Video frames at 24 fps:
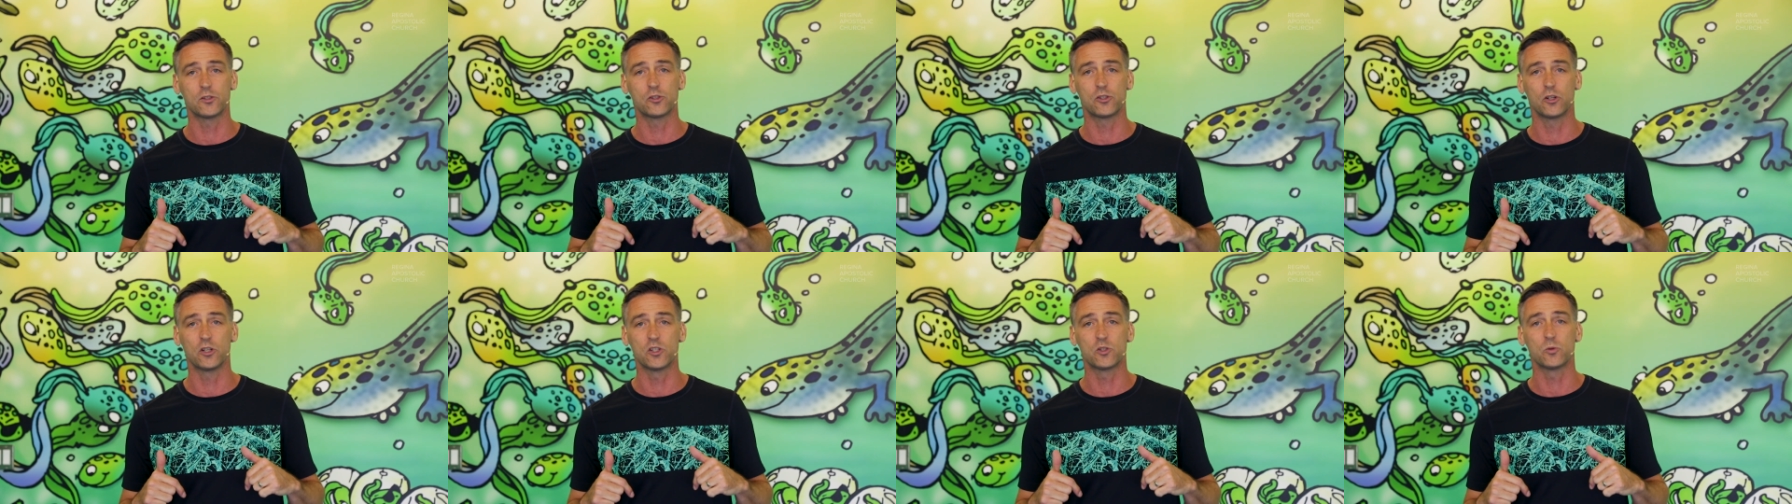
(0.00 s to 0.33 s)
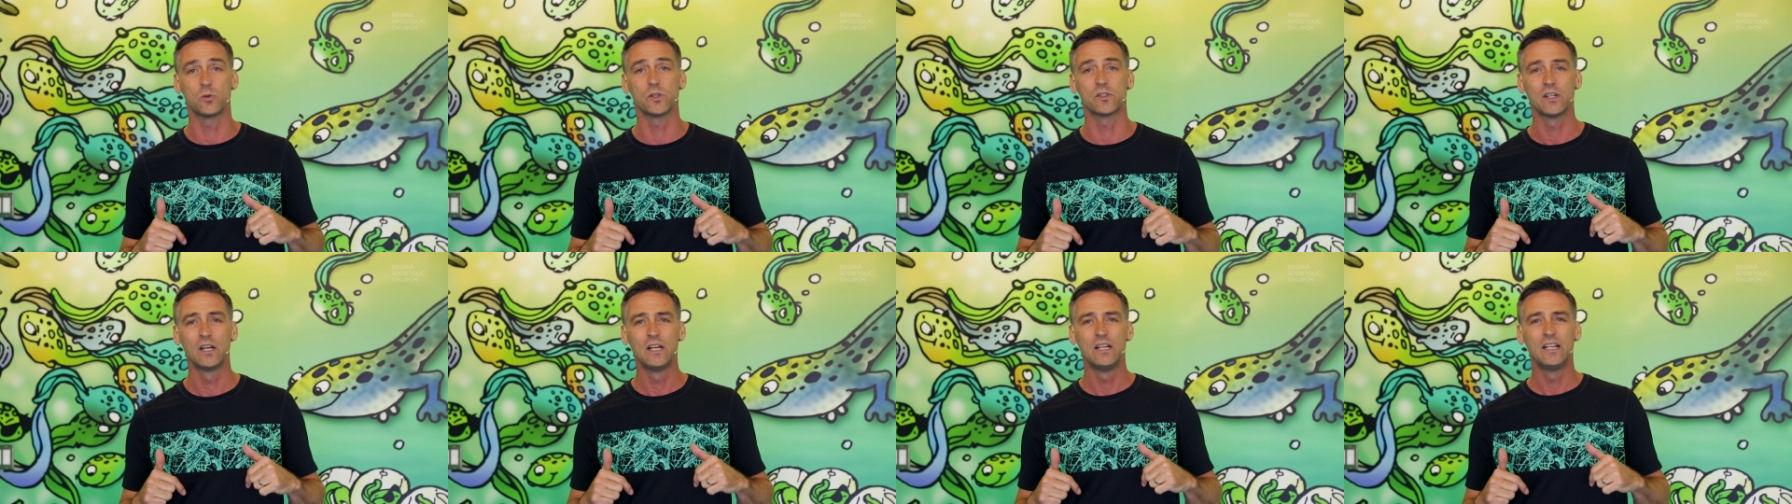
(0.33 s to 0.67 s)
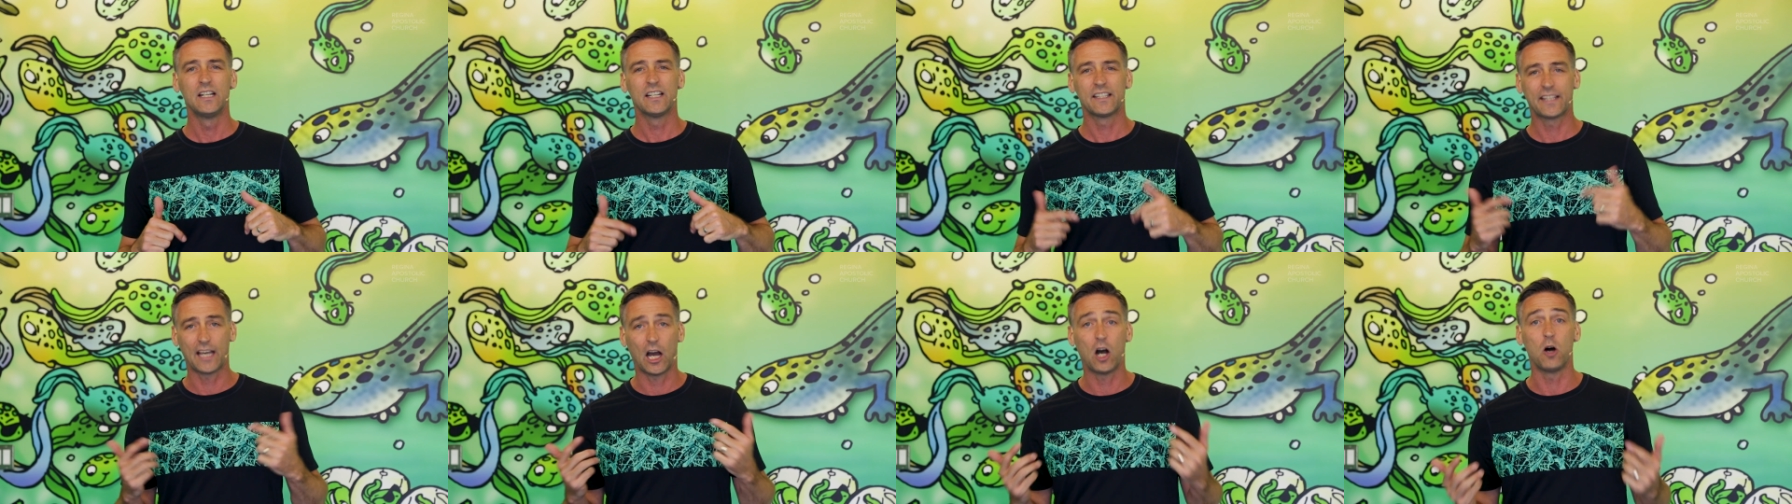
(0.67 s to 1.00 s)
church was
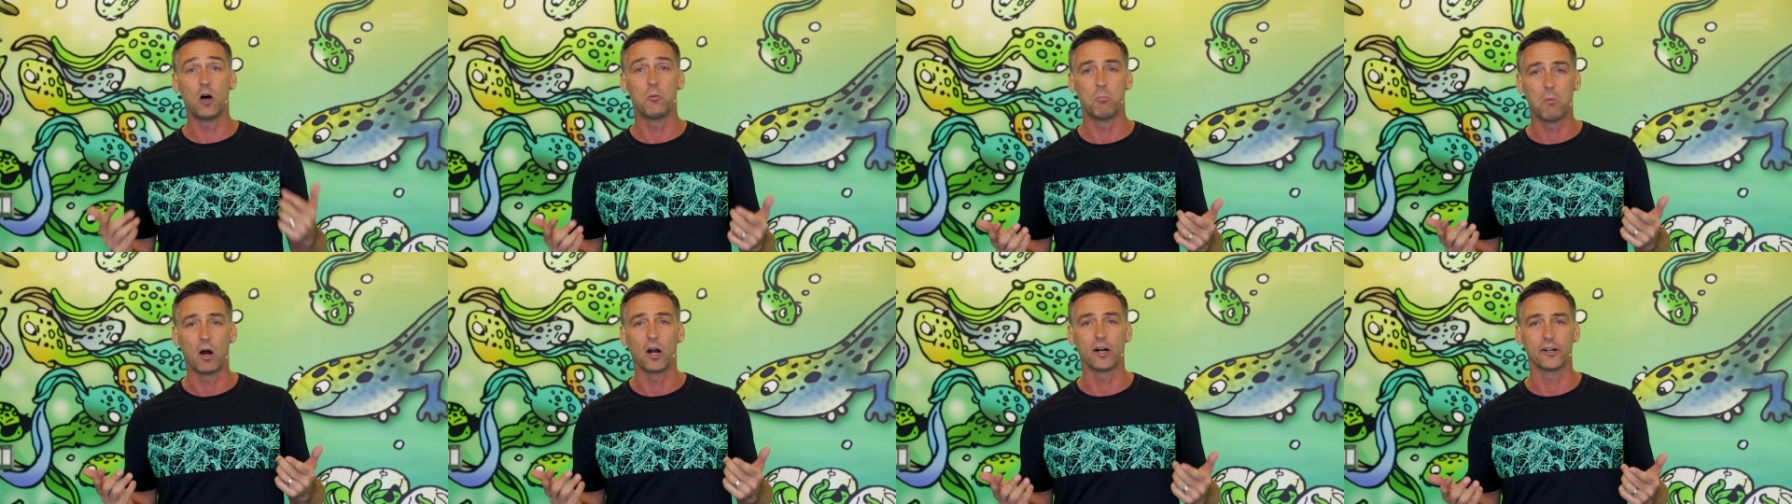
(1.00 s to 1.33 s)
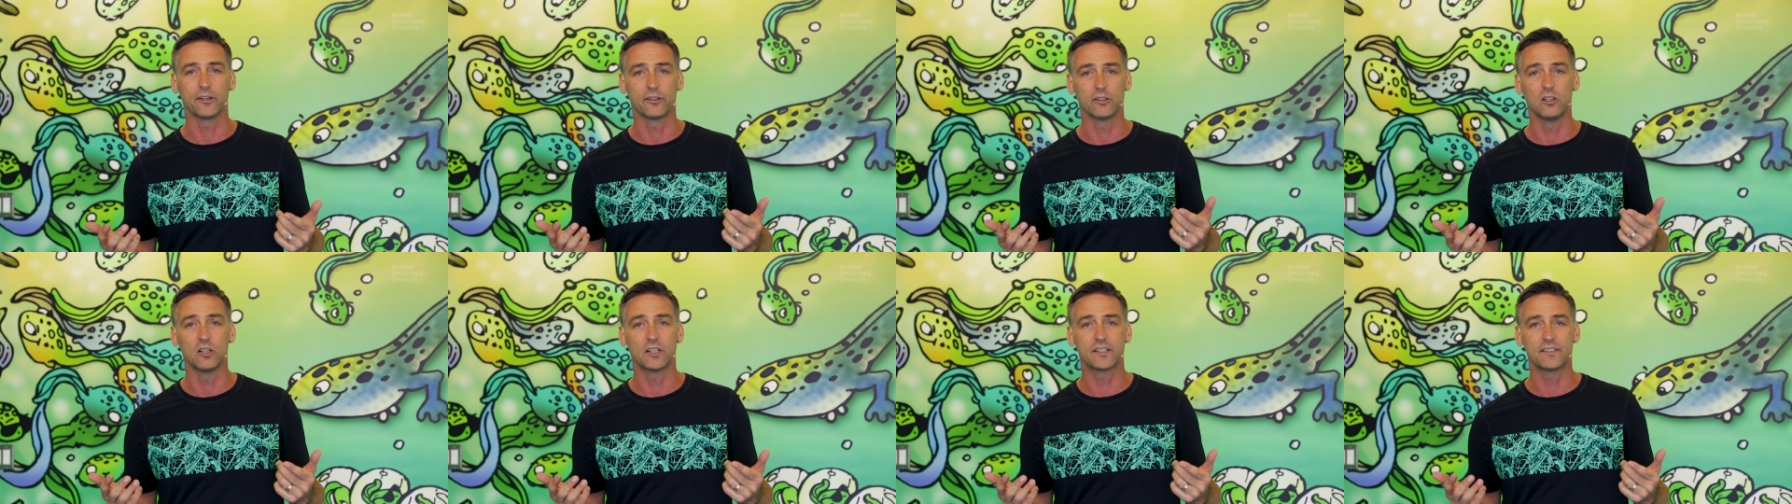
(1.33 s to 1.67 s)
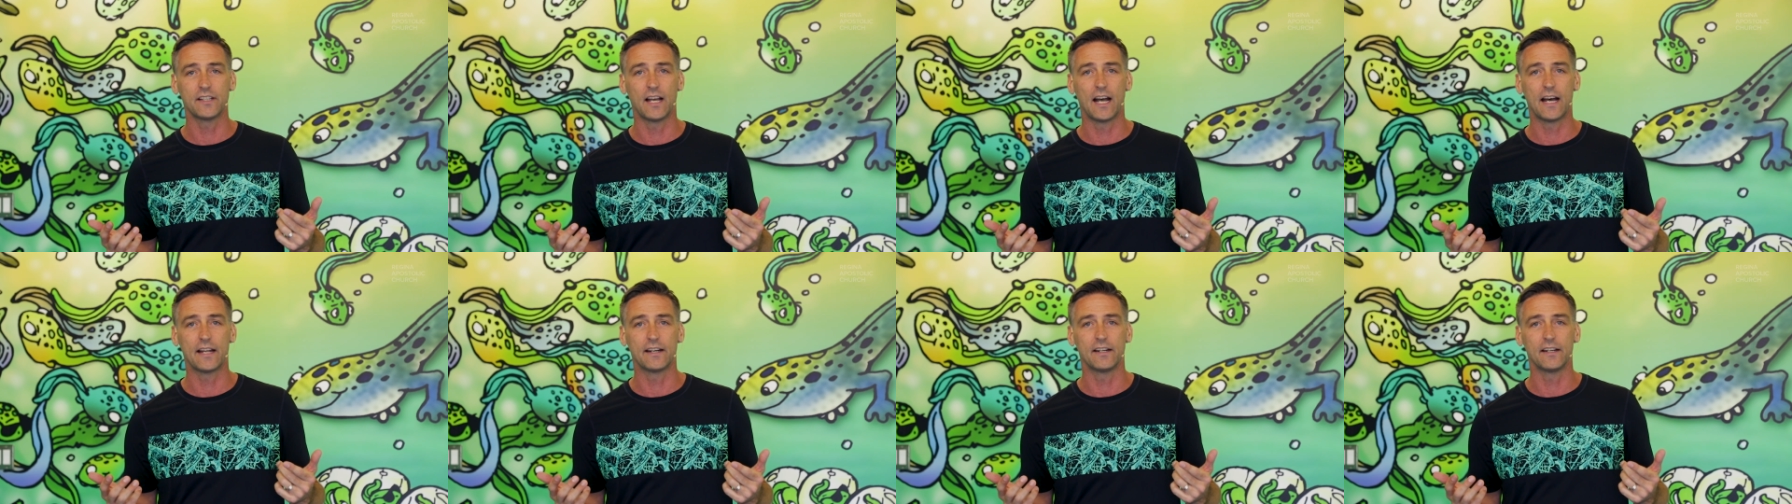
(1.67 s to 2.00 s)
Cal Martin
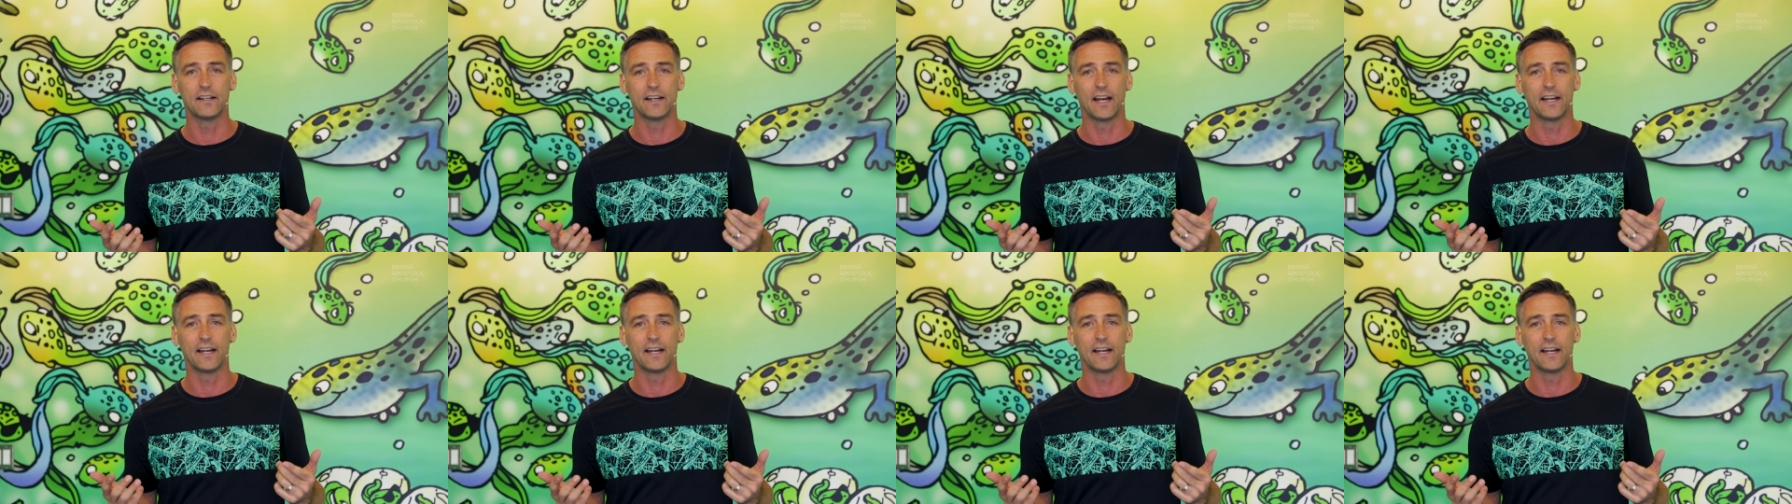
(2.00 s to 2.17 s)
looked at it